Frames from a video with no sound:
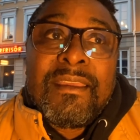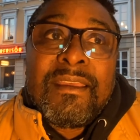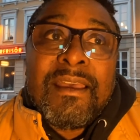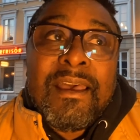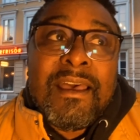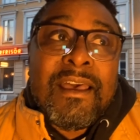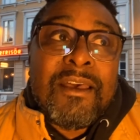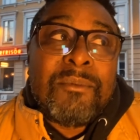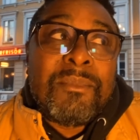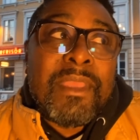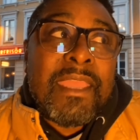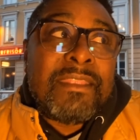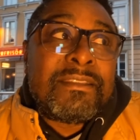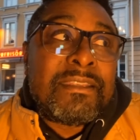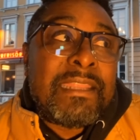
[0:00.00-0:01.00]
Um,
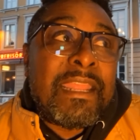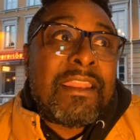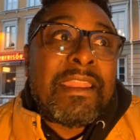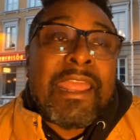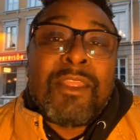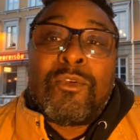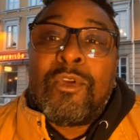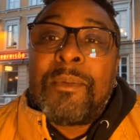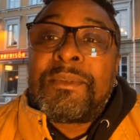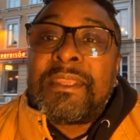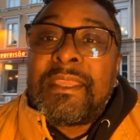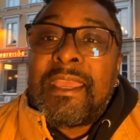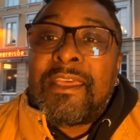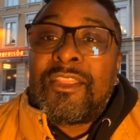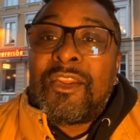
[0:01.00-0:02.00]
and Zanetta and I grew up
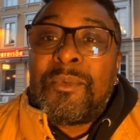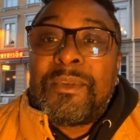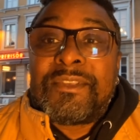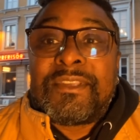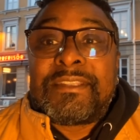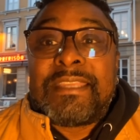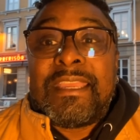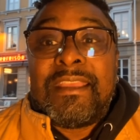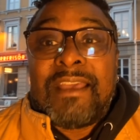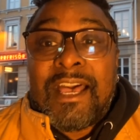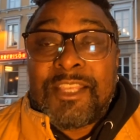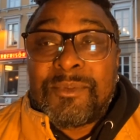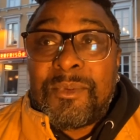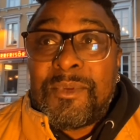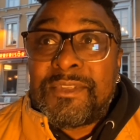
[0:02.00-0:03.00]
together. We used to sing
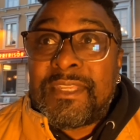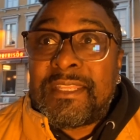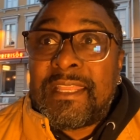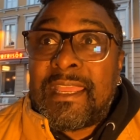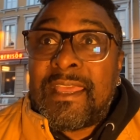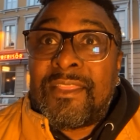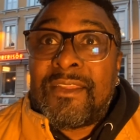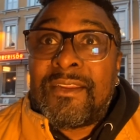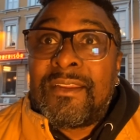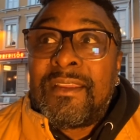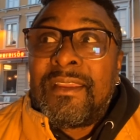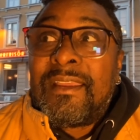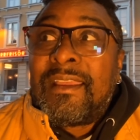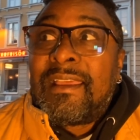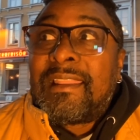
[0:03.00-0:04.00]
gospel music together.
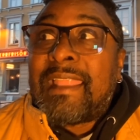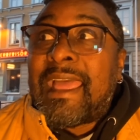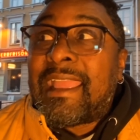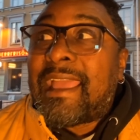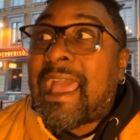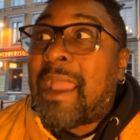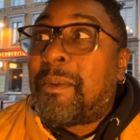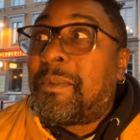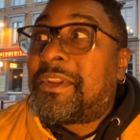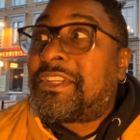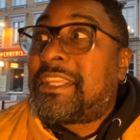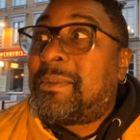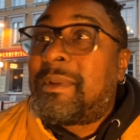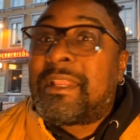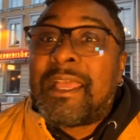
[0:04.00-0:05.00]
Like, I wish
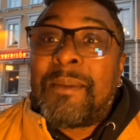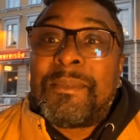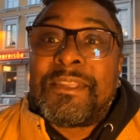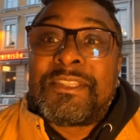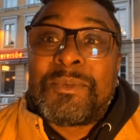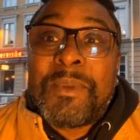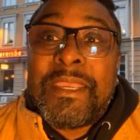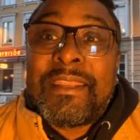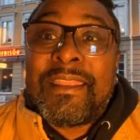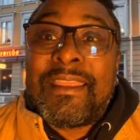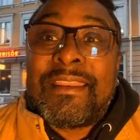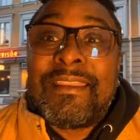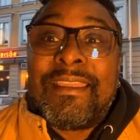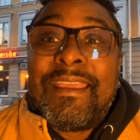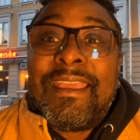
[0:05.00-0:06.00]
he would come to
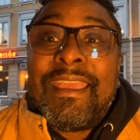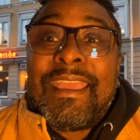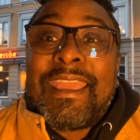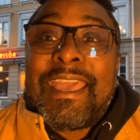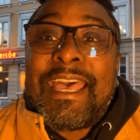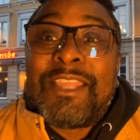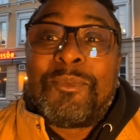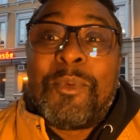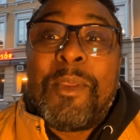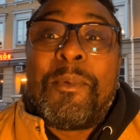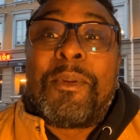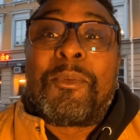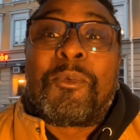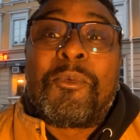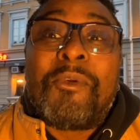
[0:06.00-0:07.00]
Sweden because we
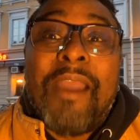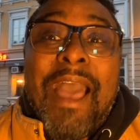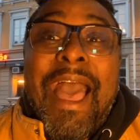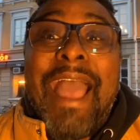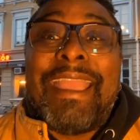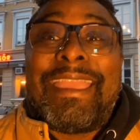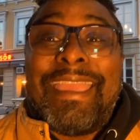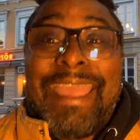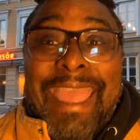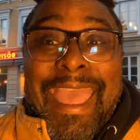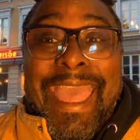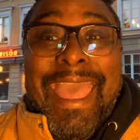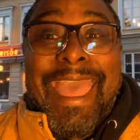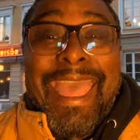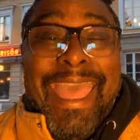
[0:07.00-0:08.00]
would rock
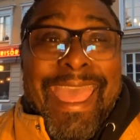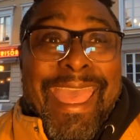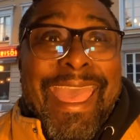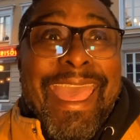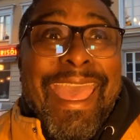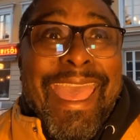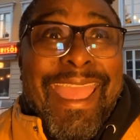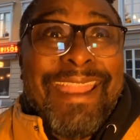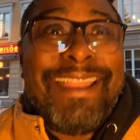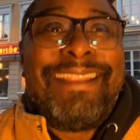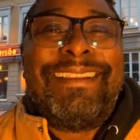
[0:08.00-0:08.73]
it.